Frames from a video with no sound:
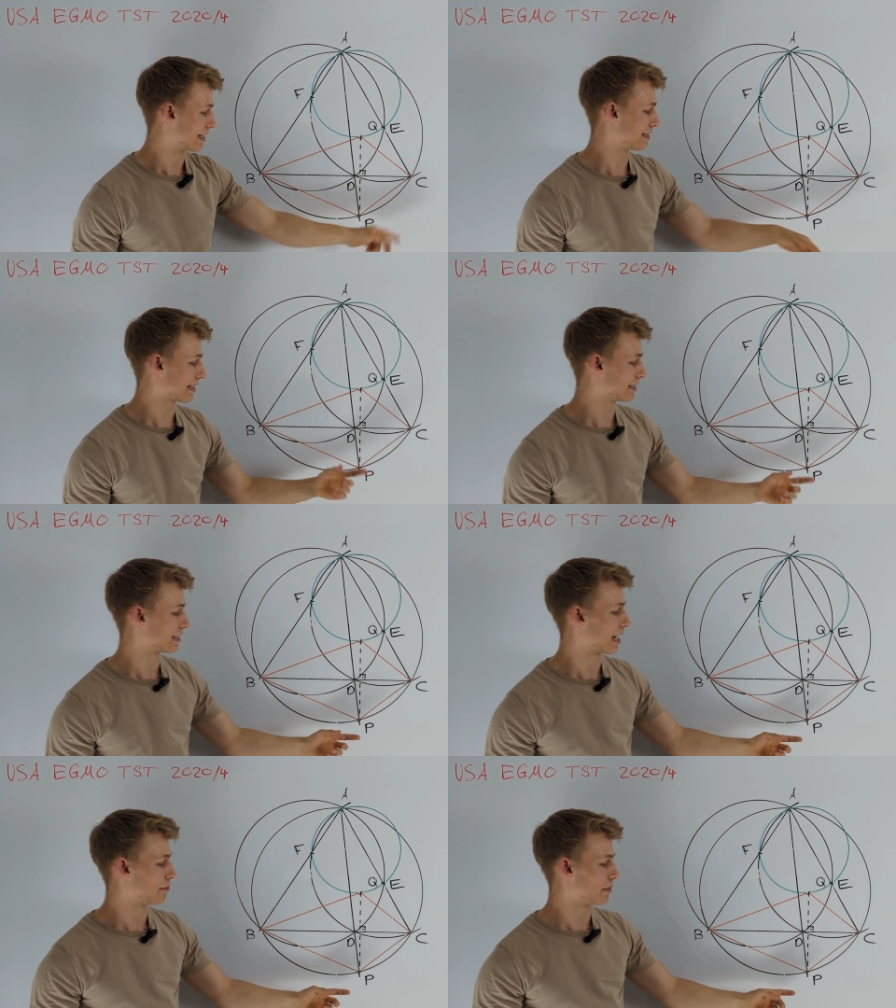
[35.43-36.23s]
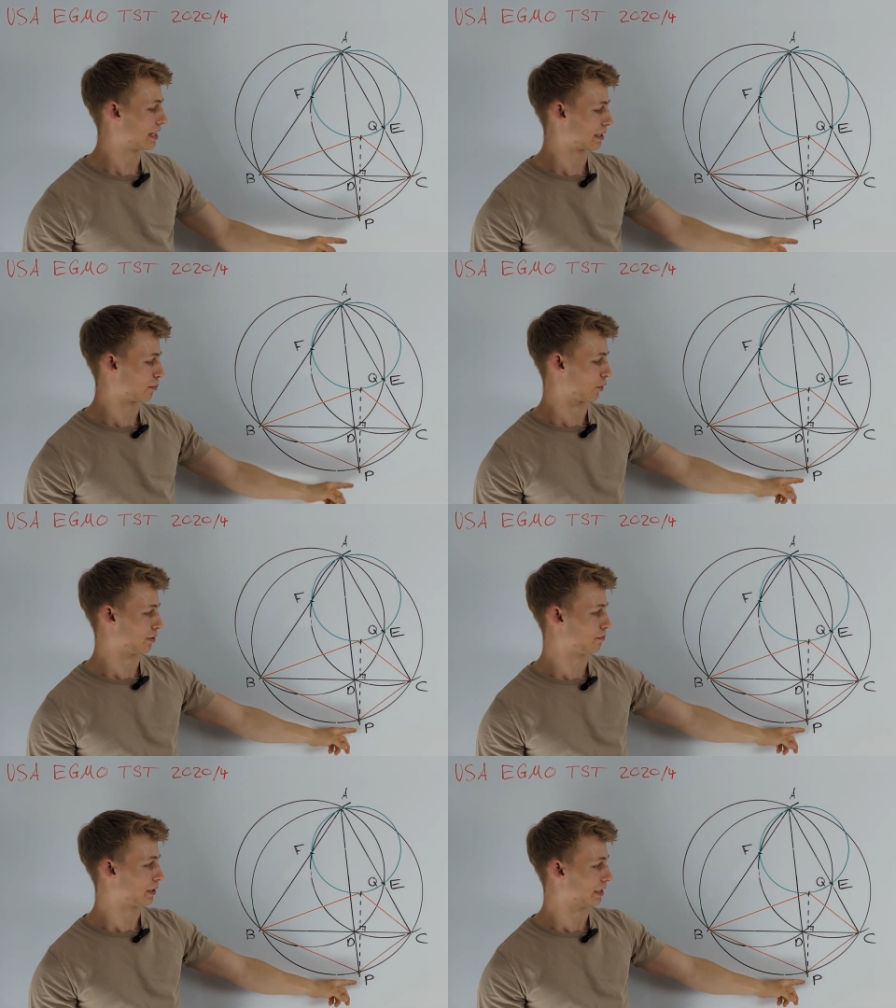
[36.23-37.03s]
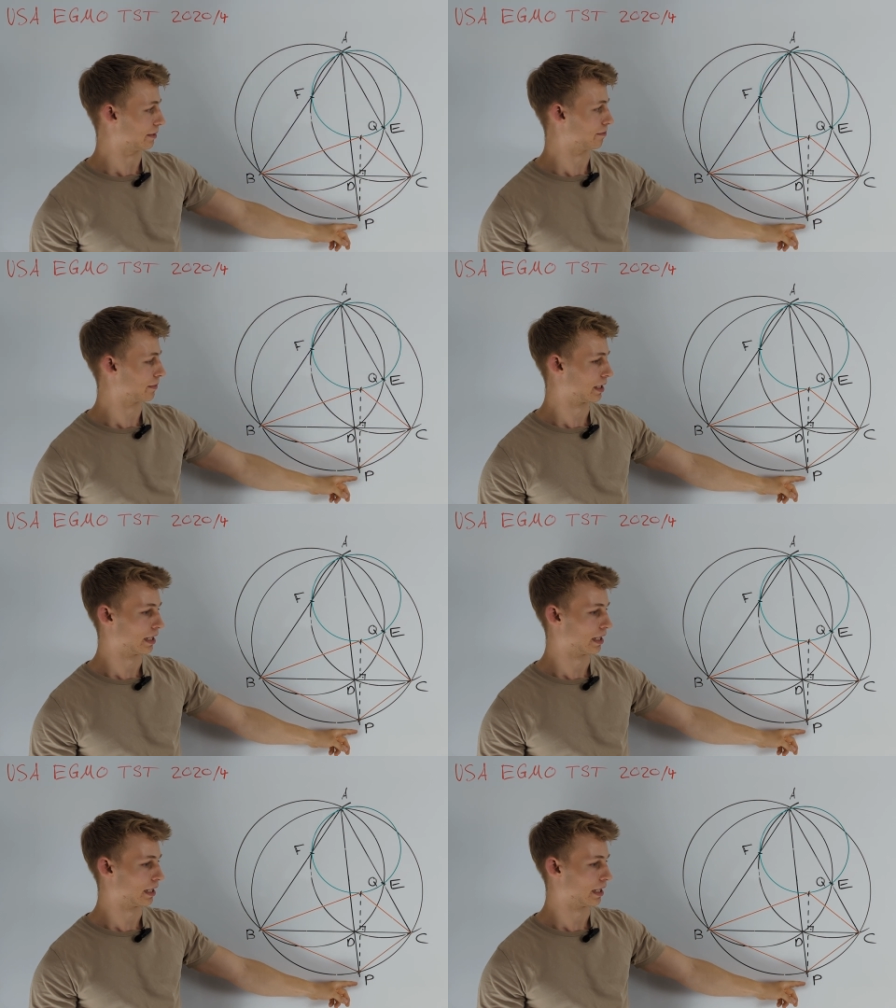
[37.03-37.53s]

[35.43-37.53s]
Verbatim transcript: a second time at a point P.